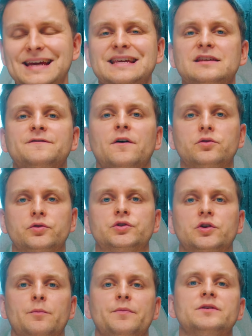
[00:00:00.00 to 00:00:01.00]
is
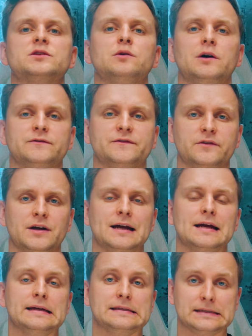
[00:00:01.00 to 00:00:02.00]
Photoshop, the
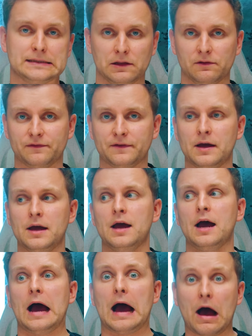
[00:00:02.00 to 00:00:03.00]
software itself.
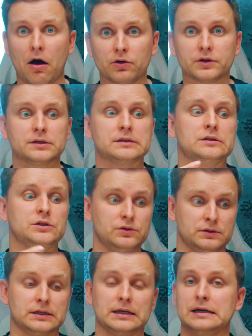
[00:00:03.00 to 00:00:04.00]
How does it
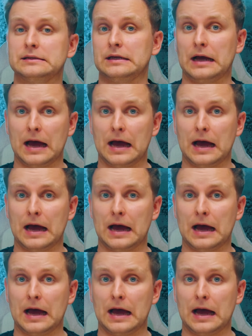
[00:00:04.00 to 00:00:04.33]
utilize the